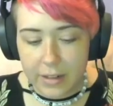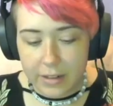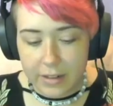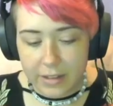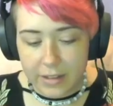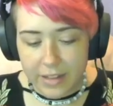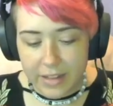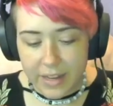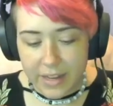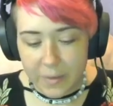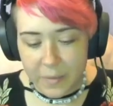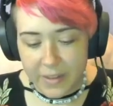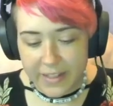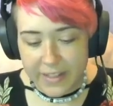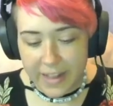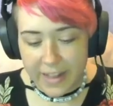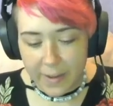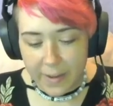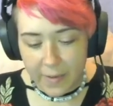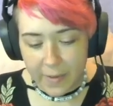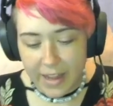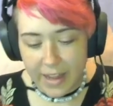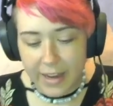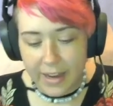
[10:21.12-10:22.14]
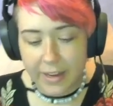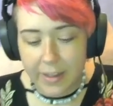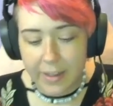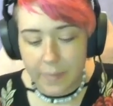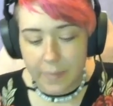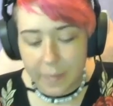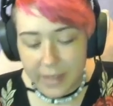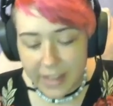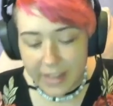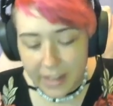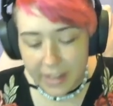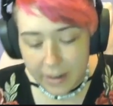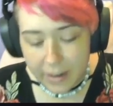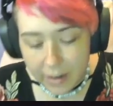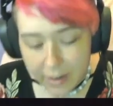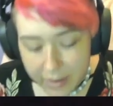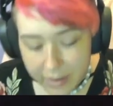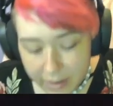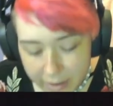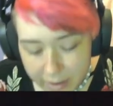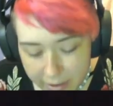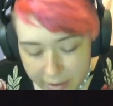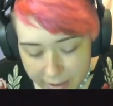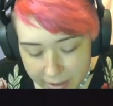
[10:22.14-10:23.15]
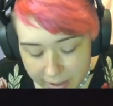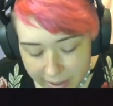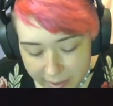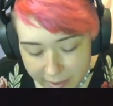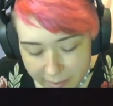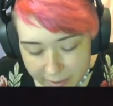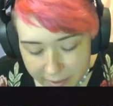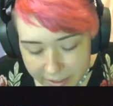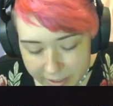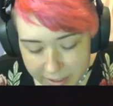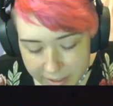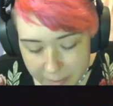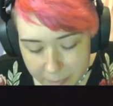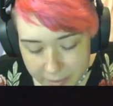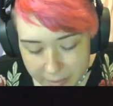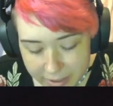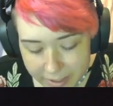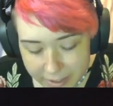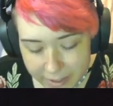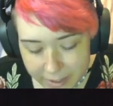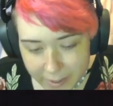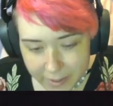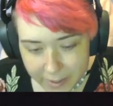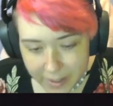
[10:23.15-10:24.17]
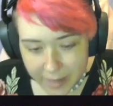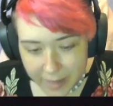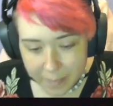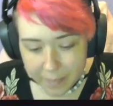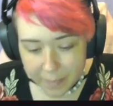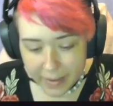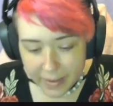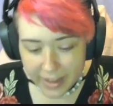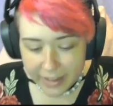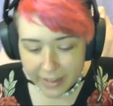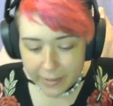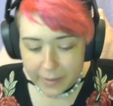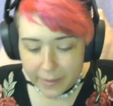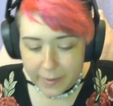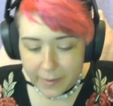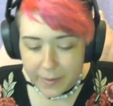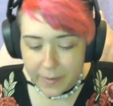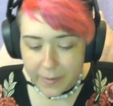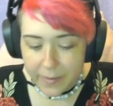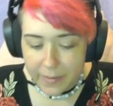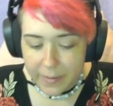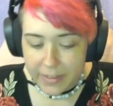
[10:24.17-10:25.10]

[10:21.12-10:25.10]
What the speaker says: Then without adding a bead, I'm going to put the string back through